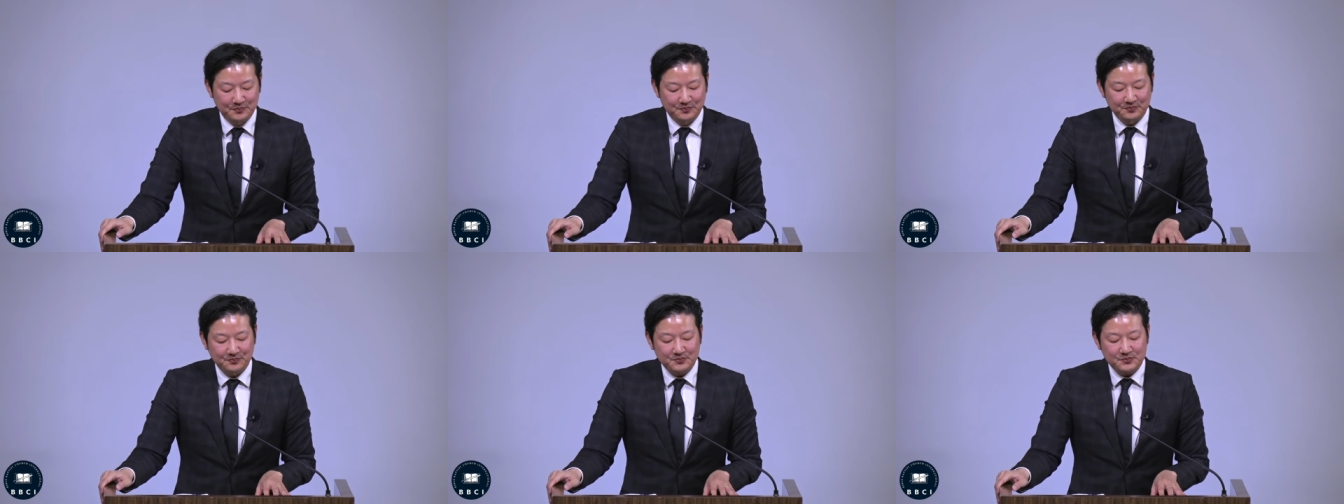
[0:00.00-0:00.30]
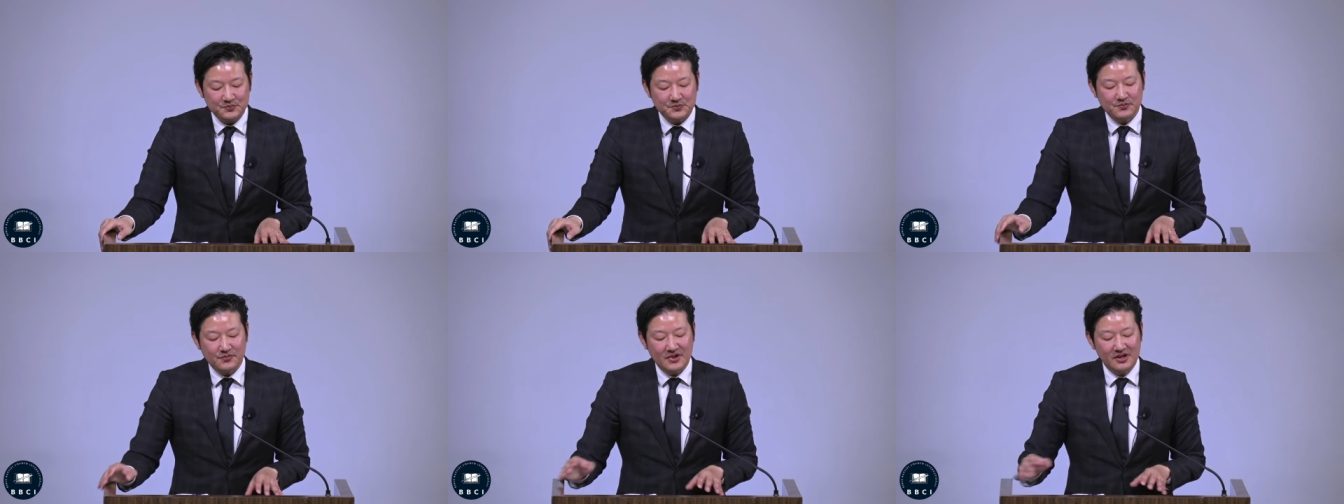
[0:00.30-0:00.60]

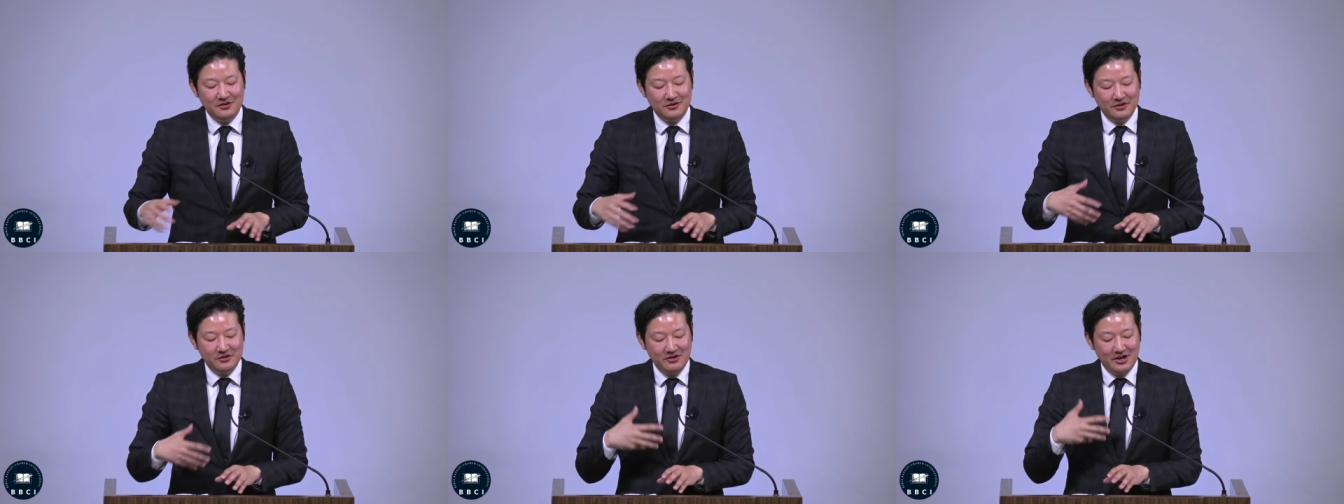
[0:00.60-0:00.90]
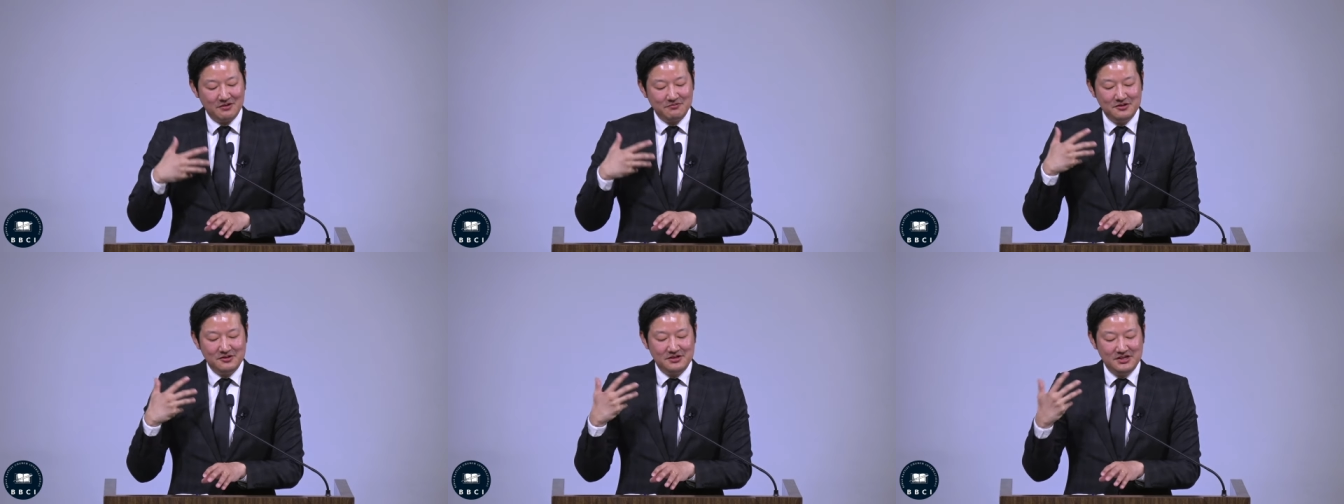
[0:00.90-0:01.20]
Yes. So you
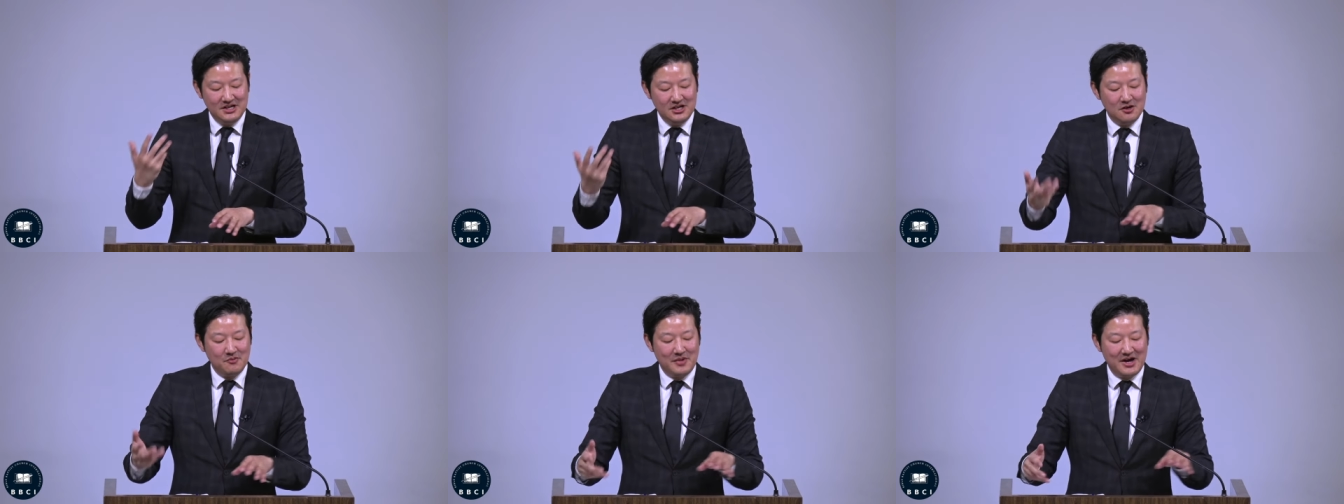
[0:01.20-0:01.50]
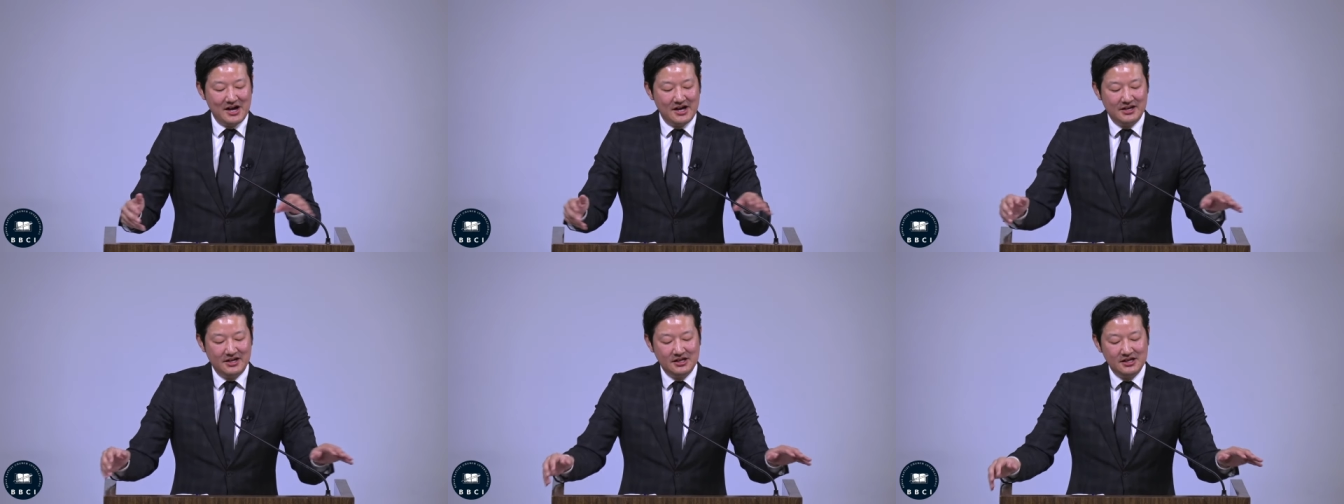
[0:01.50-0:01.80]
have to think
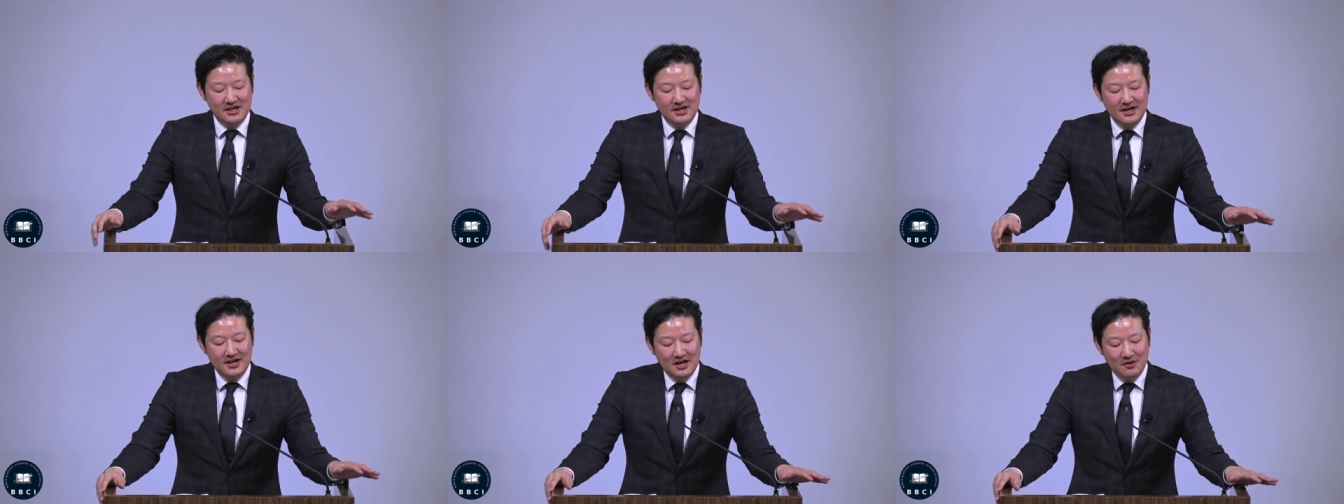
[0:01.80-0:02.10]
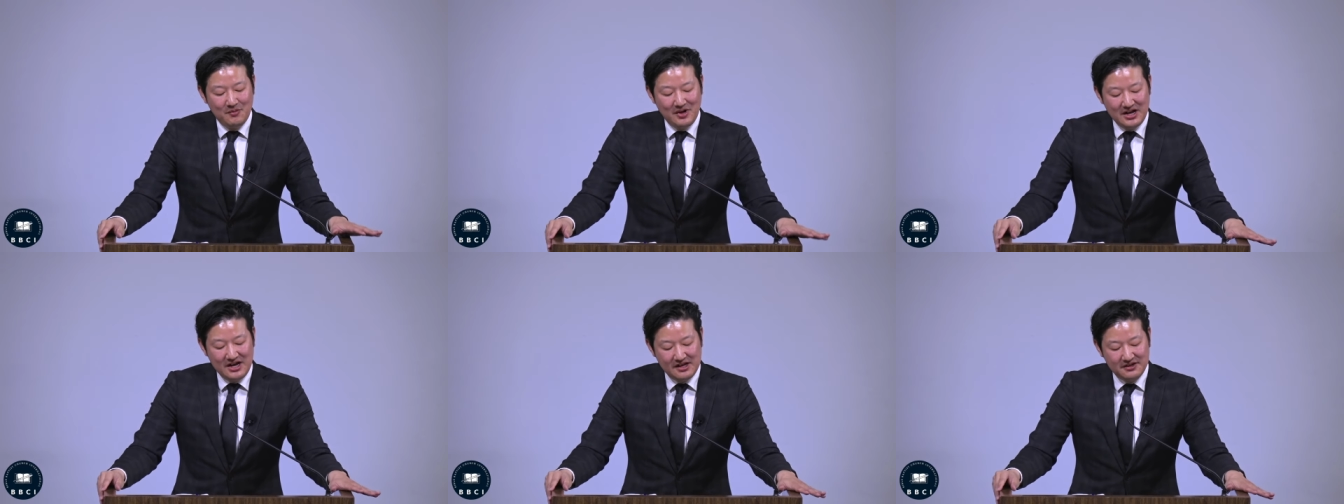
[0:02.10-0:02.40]
about it.
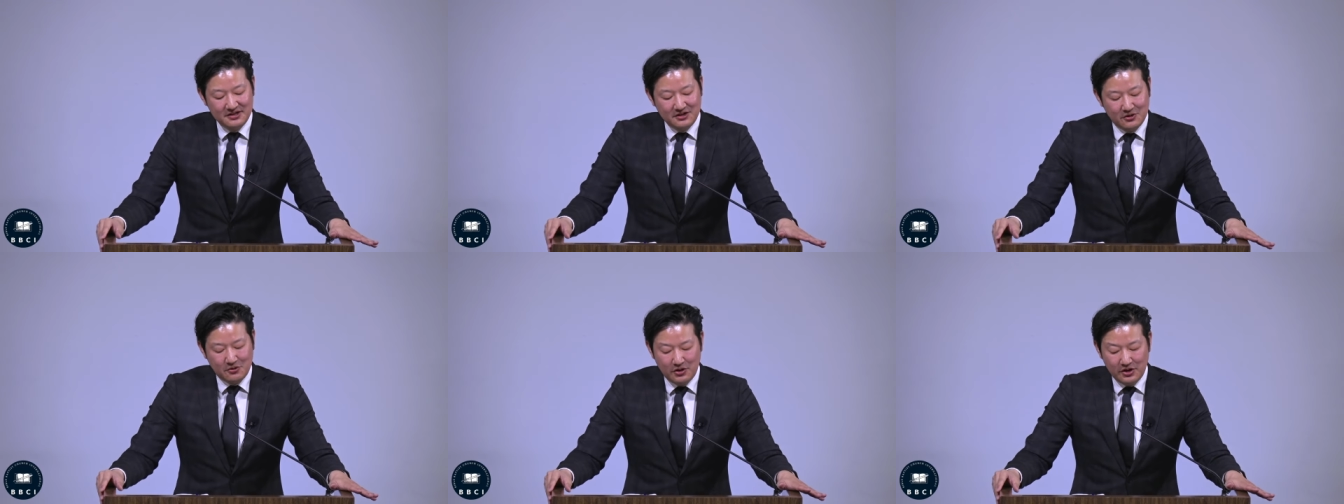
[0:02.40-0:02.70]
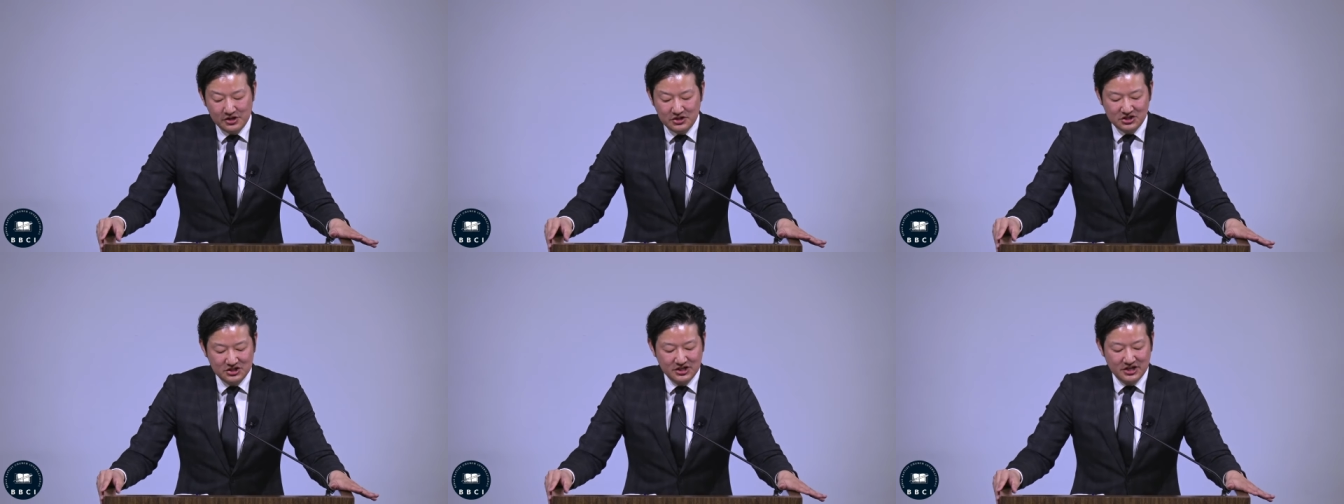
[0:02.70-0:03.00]
Man, as a
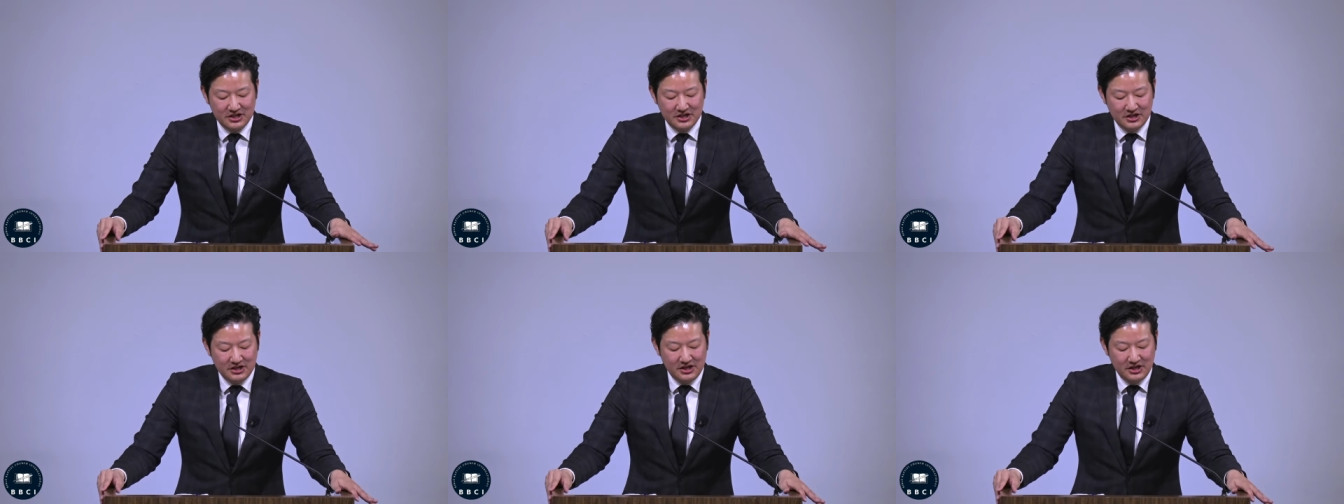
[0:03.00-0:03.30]
Christian,